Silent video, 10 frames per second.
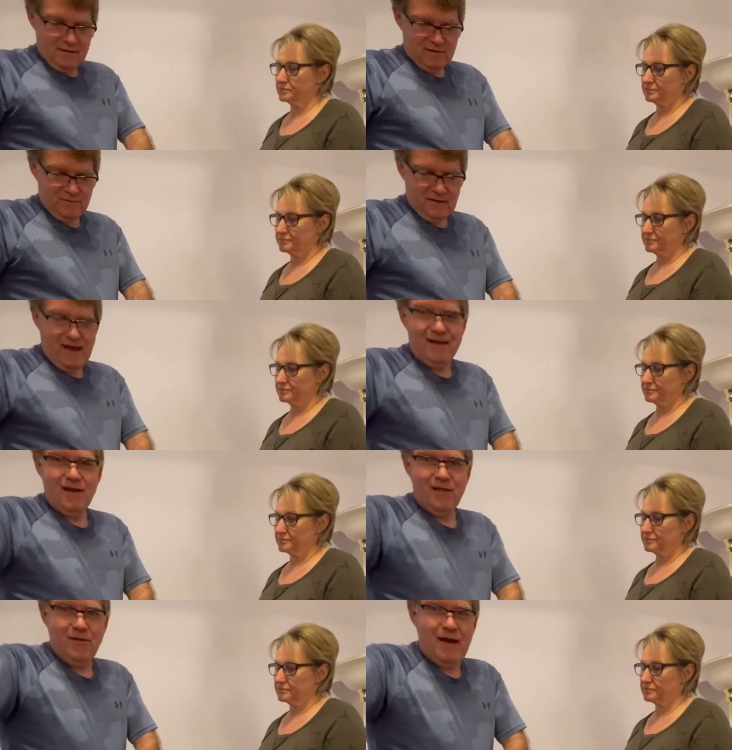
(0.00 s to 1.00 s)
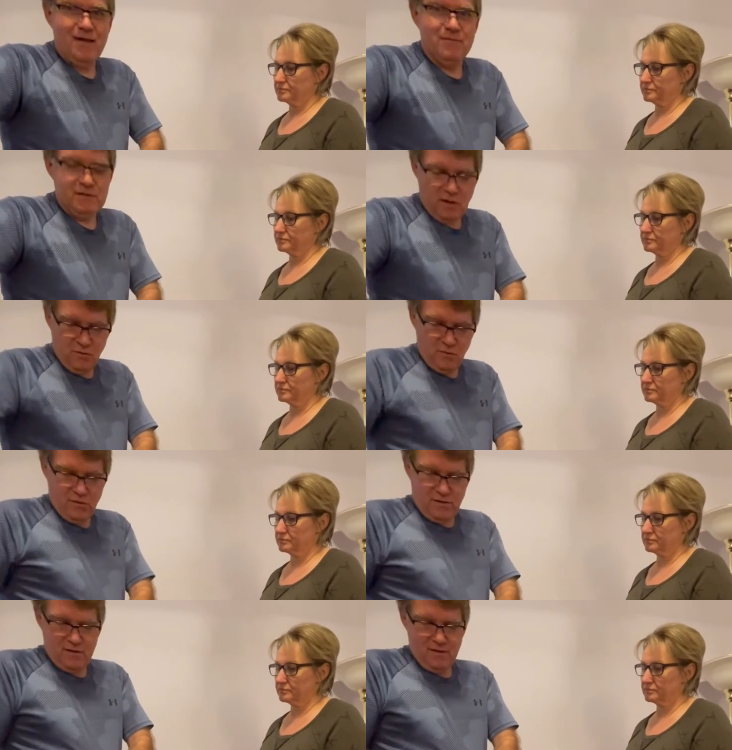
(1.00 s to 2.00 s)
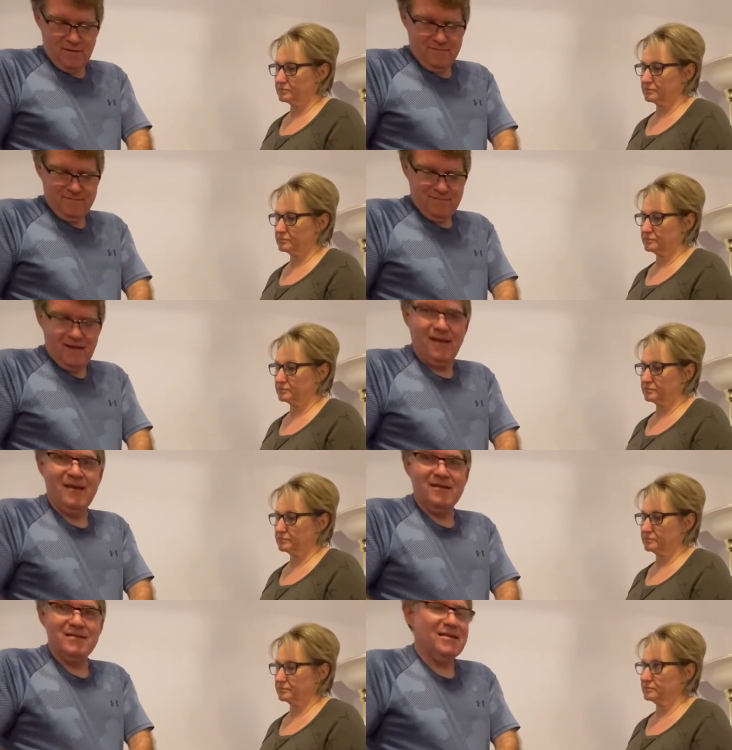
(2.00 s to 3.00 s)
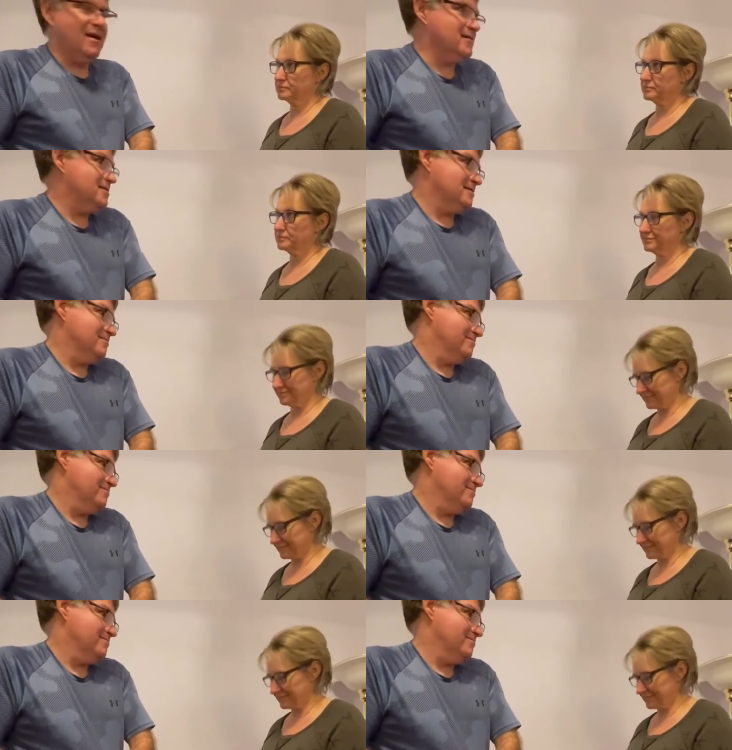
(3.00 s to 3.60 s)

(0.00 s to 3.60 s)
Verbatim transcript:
Speaker 1: Because when the high dollar items don't work, then it kind of sucks.